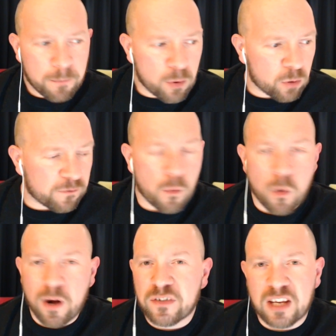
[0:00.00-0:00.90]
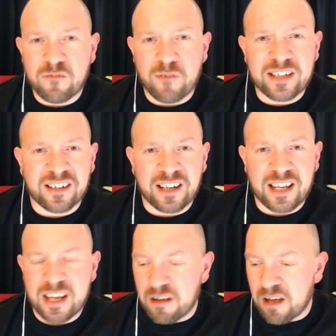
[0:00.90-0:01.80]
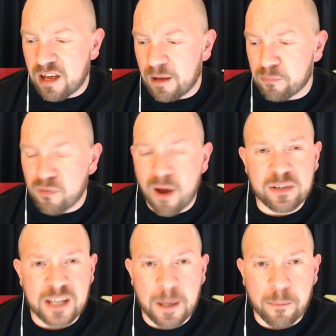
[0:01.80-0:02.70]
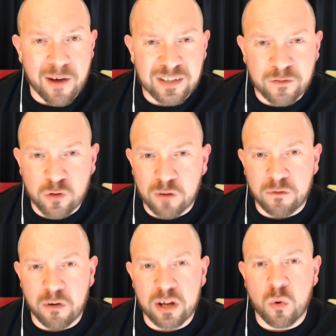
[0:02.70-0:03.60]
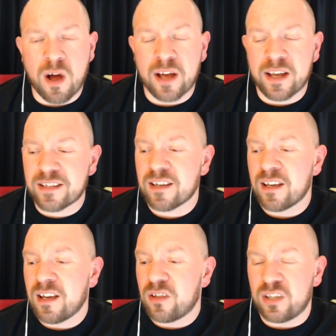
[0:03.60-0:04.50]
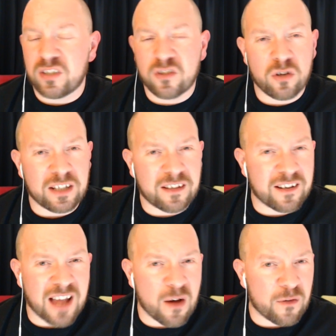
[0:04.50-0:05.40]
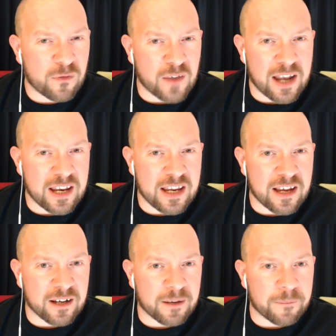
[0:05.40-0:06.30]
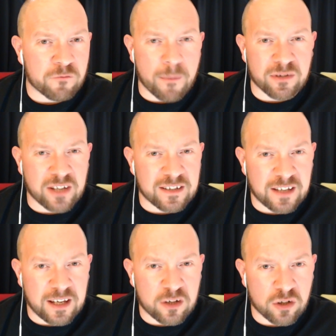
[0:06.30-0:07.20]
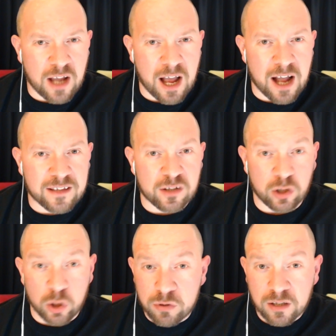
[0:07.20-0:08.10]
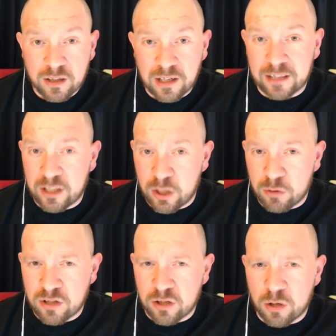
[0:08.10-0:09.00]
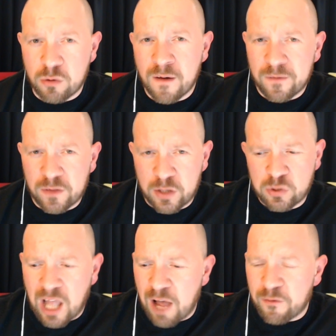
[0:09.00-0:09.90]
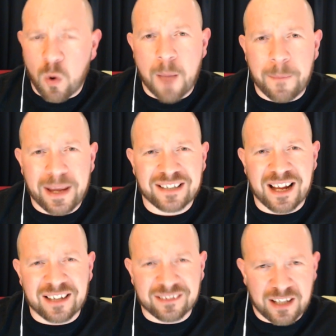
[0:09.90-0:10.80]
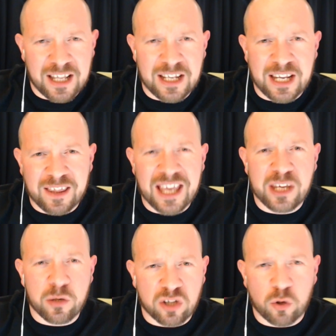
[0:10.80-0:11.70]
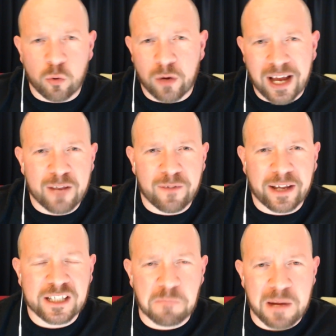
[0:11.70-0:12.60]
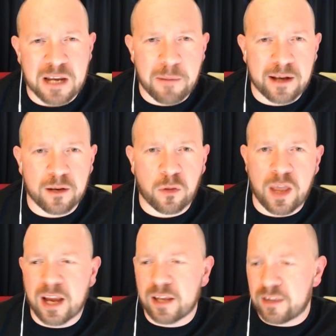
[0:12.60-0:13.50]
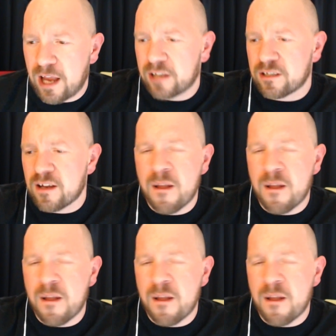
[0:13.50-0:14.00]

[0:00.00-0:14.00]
But from what I've seen recently, Privateer Press have gone very quiet. They certainly didn't have any representation at Salute like they used to do. They used to have quite a big stand, and then they used to do a kind of like a speed painting thing, and they had